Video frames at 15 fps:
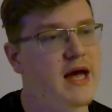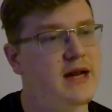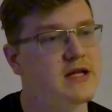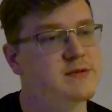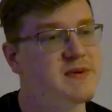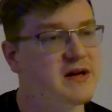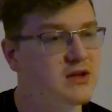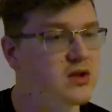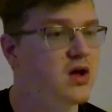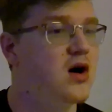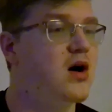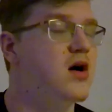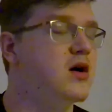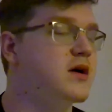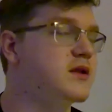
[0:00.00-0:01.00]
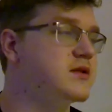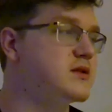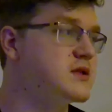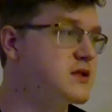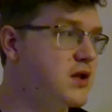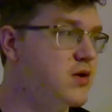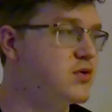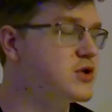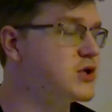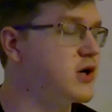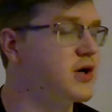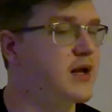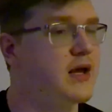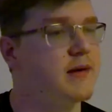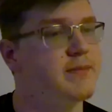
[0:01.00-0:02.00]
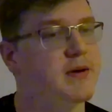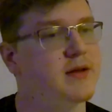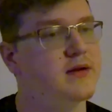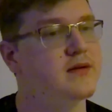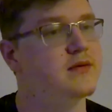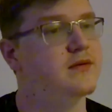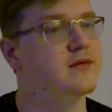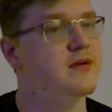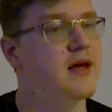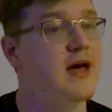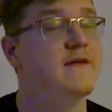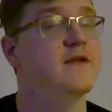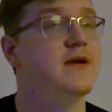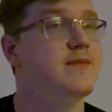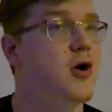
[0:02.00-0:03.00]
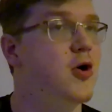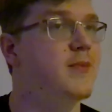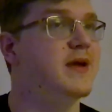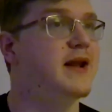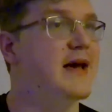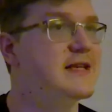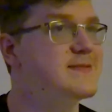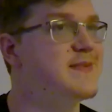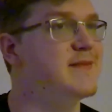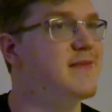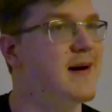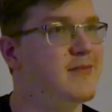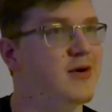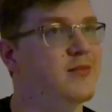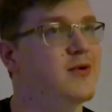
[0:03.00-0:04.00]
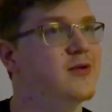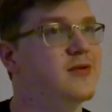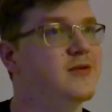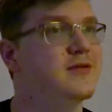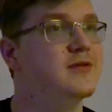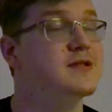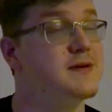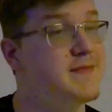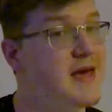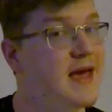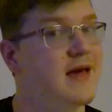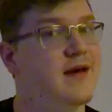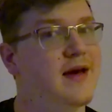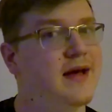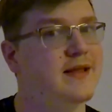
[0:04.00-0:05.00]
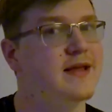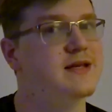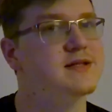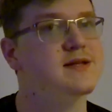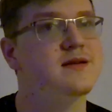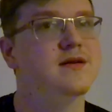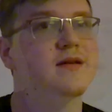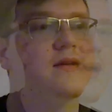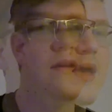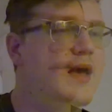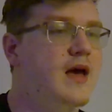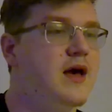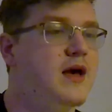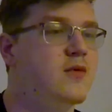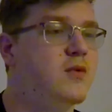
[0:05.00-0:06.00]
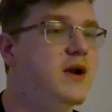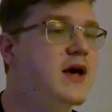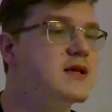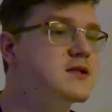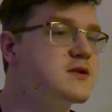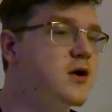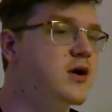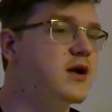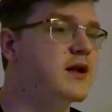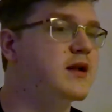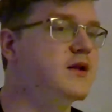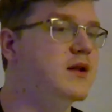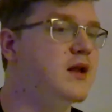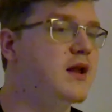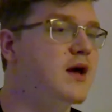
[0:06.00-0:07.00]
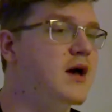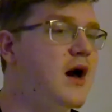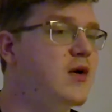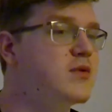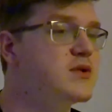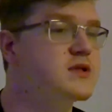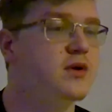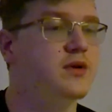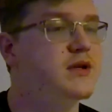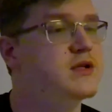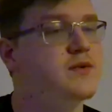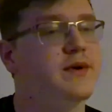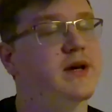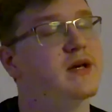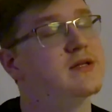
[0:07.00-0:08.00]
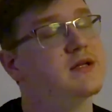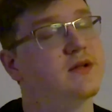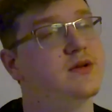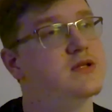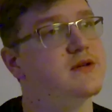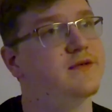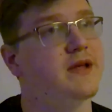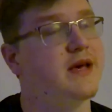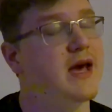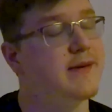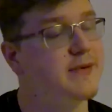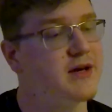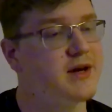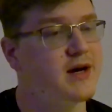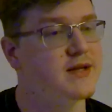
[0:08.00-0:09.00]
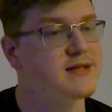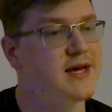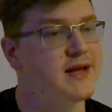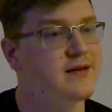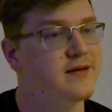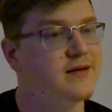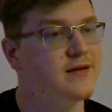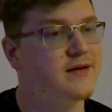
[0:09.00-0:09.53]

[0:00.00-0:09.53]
And it's been a long and slow journey, but every moment has been memorable to me, at least. When I started, I was only doing exclusively gaming content.